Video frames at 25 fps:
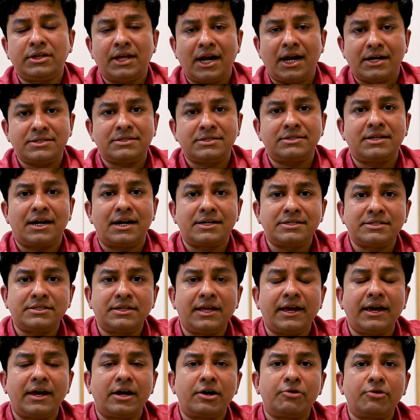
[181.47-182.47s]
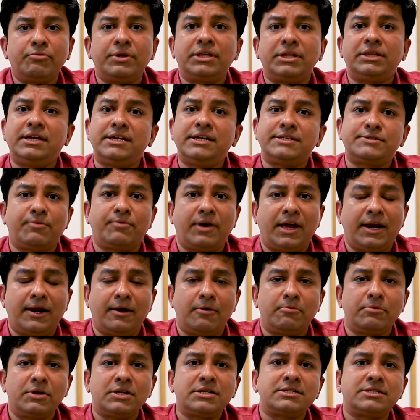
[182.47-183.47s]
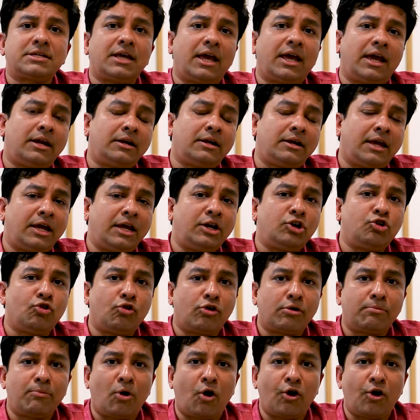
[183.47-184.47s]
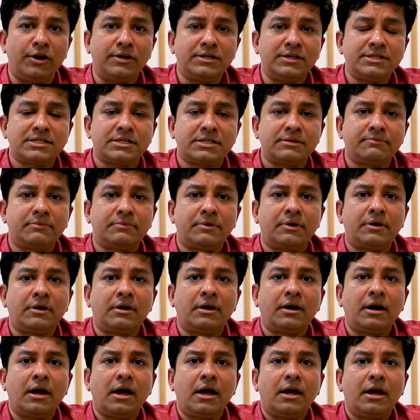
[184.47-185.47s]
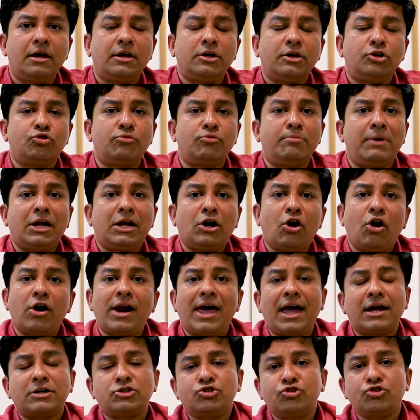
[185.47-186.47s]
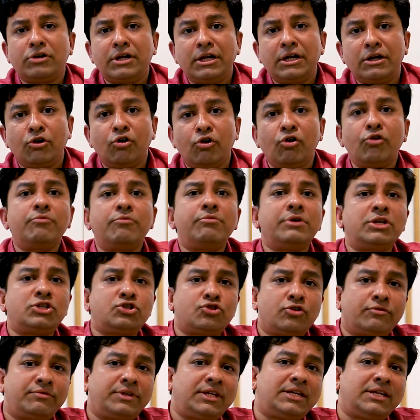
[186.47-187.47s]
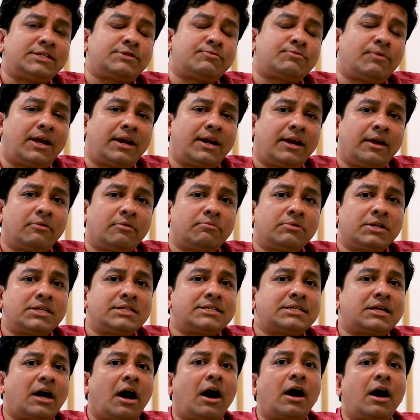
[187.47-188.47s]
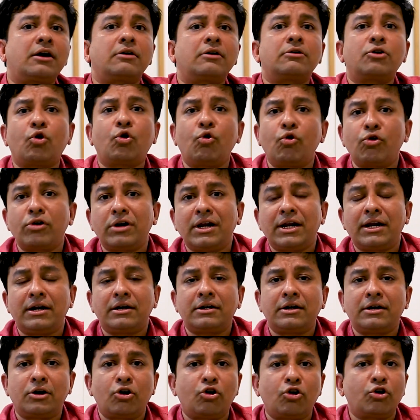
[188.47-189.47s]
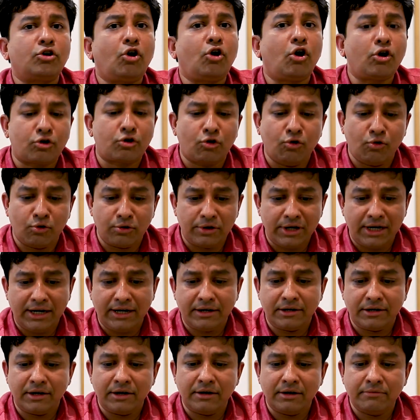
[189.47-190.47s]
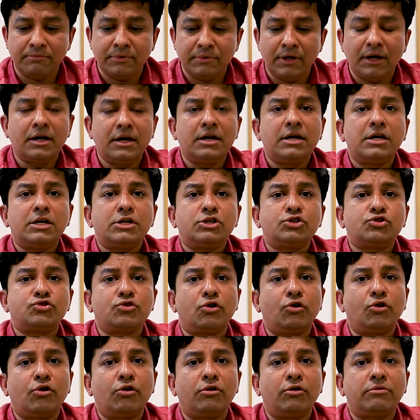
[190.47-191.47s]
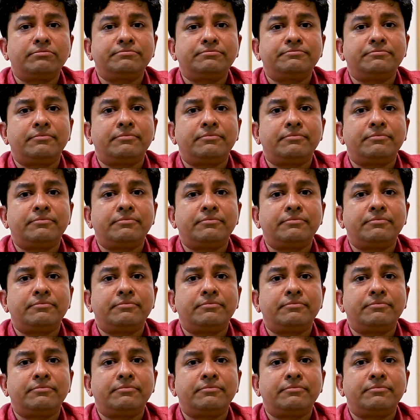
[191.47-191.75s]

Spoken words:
that's there with these variables in your models. You may not actually know which of these variables are correlated or not correlated. So